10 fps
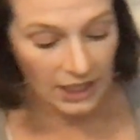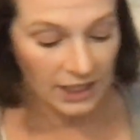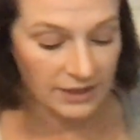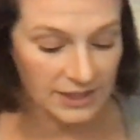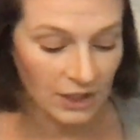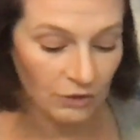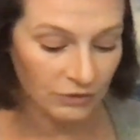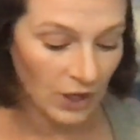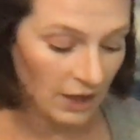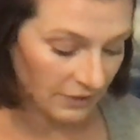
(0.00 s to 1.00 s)
in
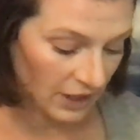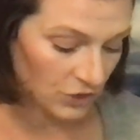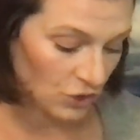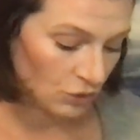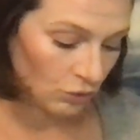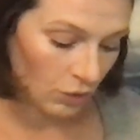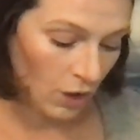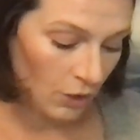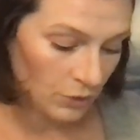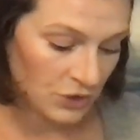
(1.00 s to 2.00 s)
self-love and to grow.